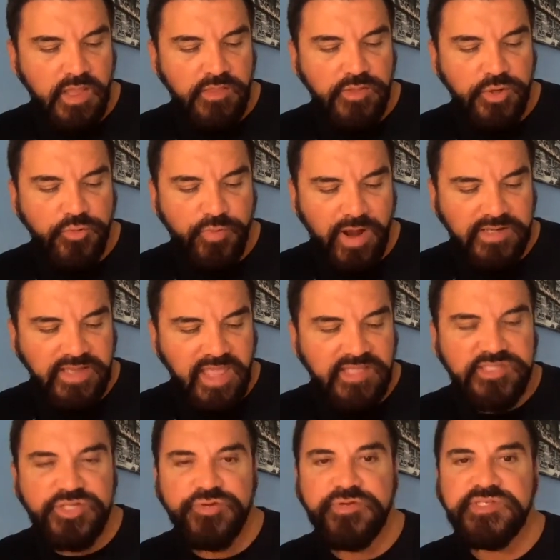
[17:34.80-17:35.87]
The correct
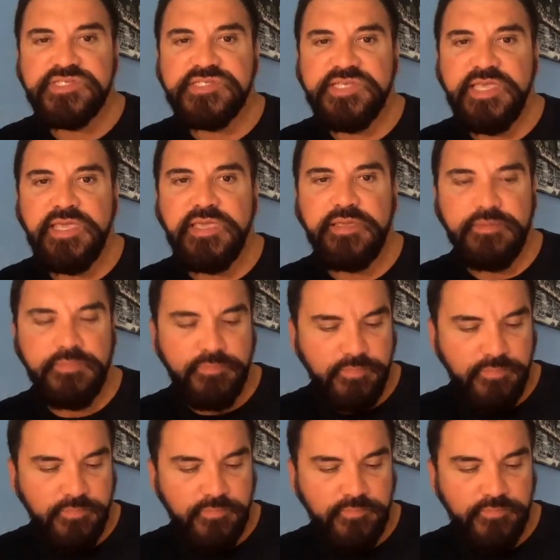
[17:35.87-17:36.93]
answer is C,
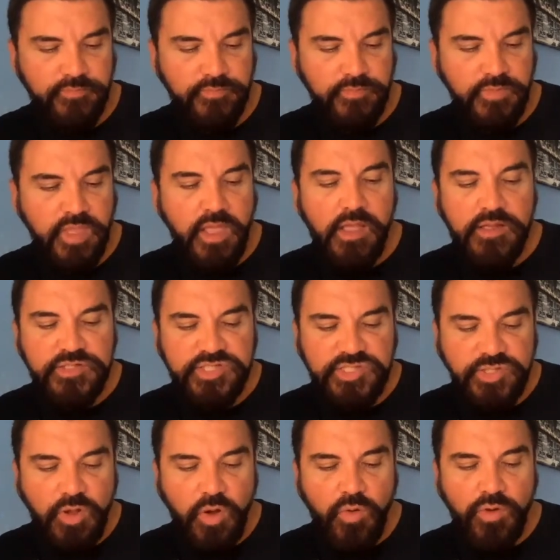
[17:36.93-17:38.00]

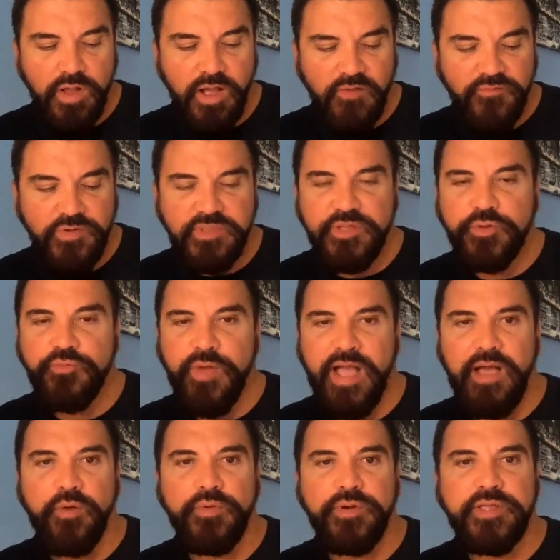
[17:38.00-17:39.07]
snow covering the
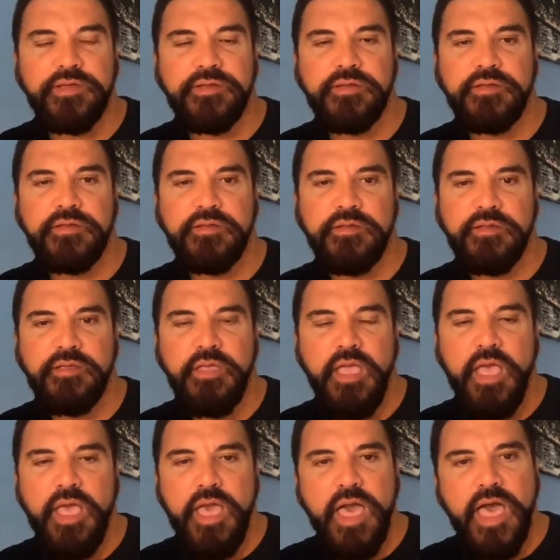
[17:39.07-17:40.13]
ground.
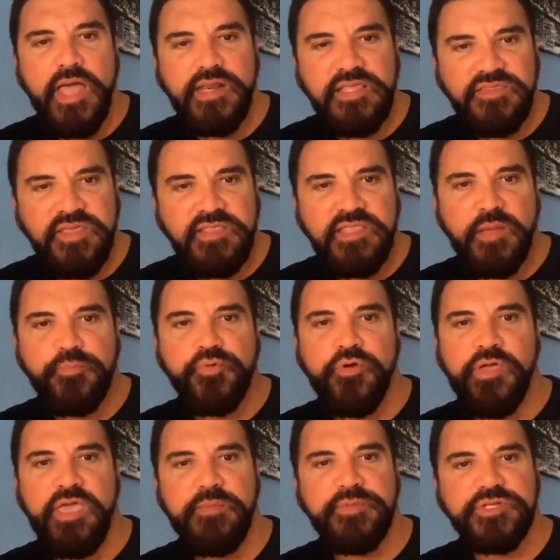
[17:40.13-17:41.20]
Anything that
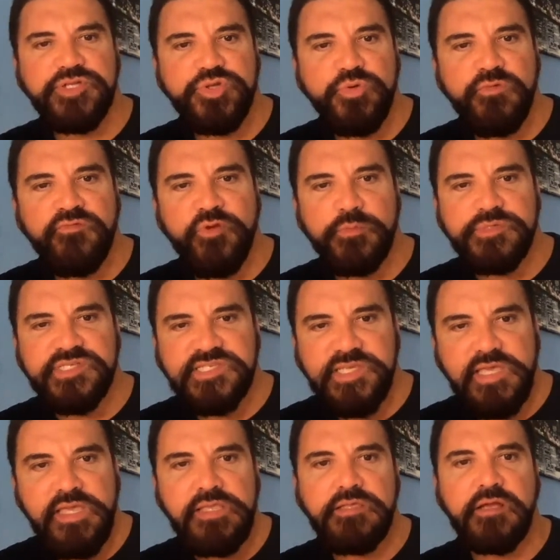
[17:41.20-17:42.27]
prohibits you from
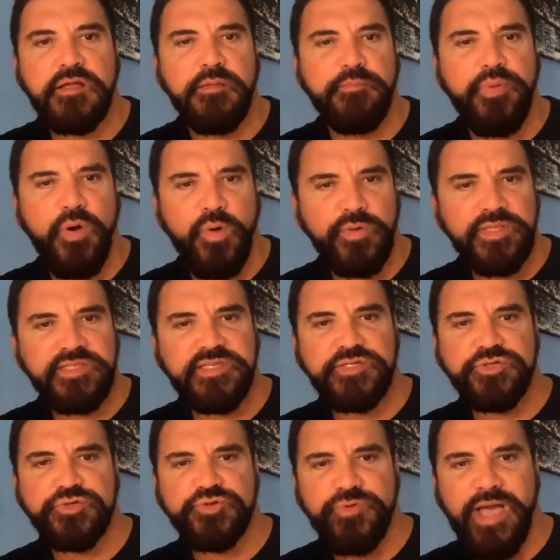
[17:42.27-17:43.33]
seeing the component that
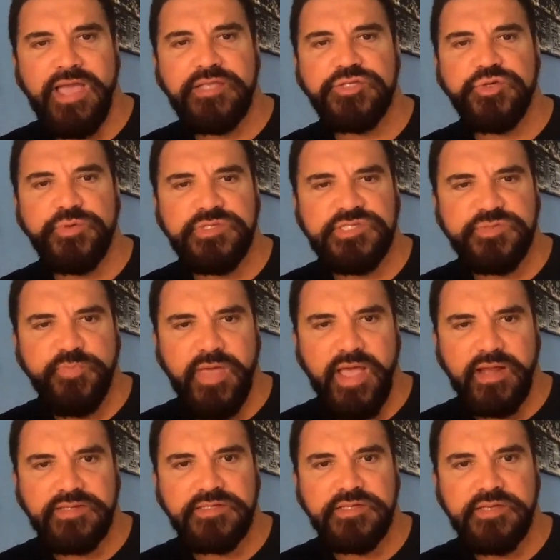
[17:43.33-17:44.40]
you're trying to
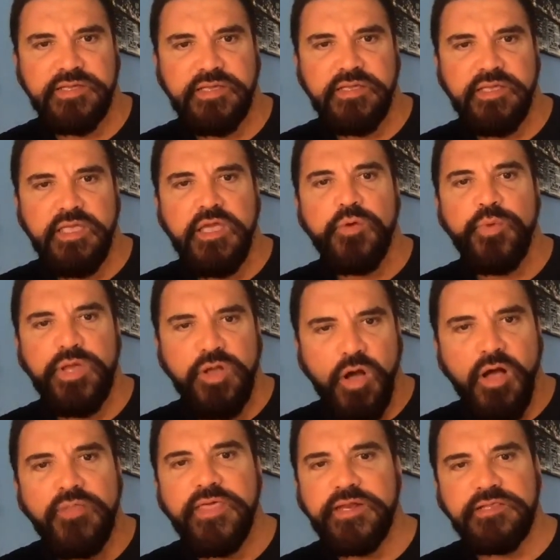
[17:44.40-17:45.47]
inspect, we
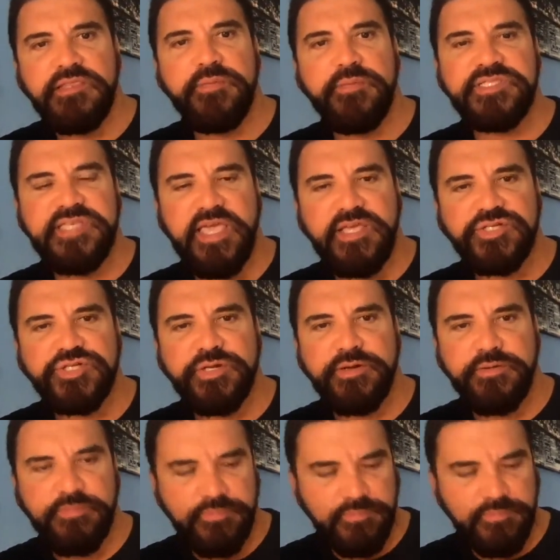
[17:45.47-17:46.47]
call that a limitation.